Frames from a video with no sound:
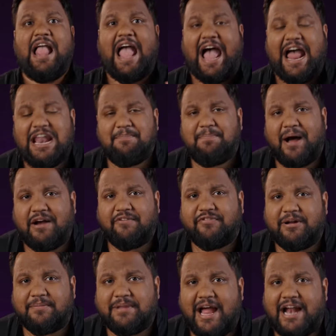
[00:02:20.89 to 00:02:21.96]
And apart
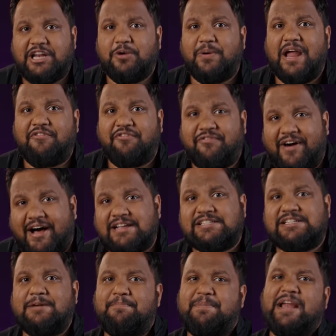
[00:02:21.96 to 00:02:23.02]
from that, you get
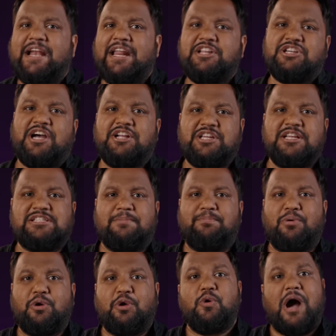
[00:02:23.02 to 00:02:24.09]
faster PD charging
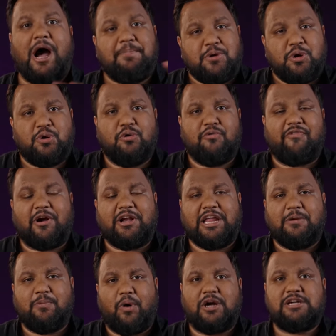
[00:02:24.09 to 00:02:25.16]
support to up to
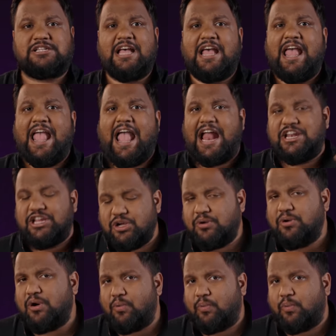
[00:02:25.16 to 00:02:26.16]
240 watts. And you know